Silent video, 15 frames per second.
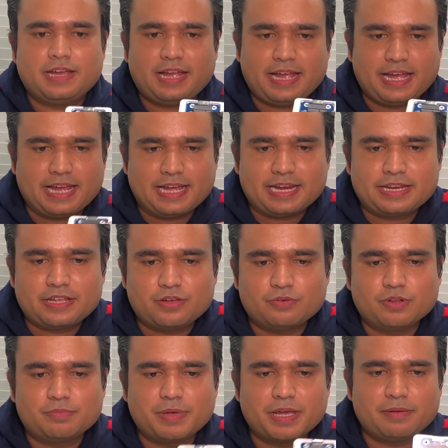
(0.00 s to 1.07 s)
And you
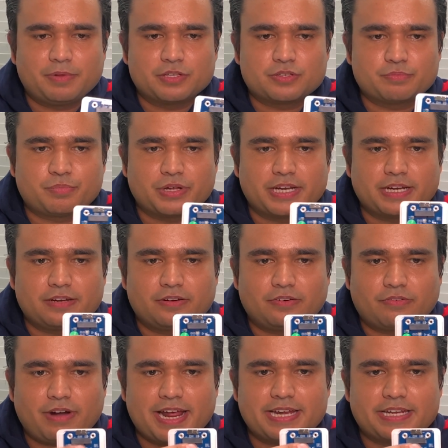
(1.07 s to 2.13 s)
will be able to put it
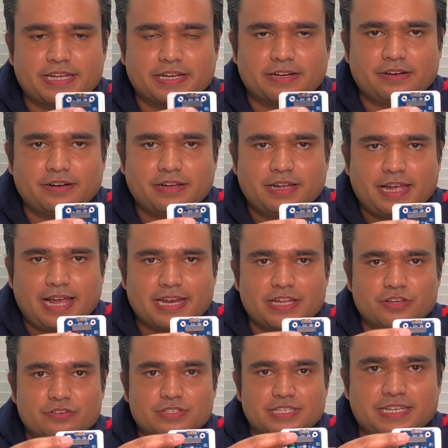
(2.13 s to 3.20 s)
right here and
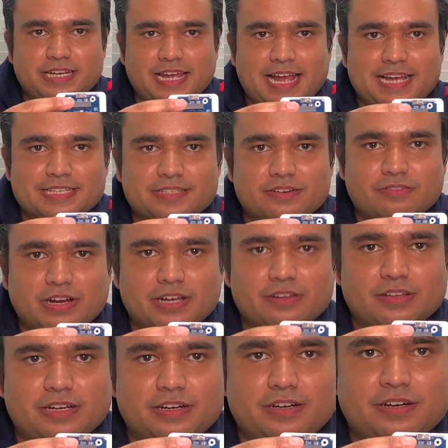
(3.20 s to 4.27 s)
use it as a
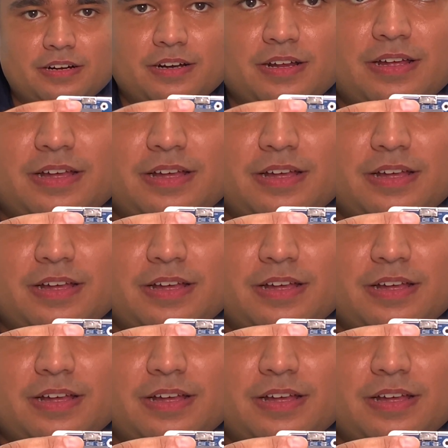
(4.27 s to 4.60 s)
regular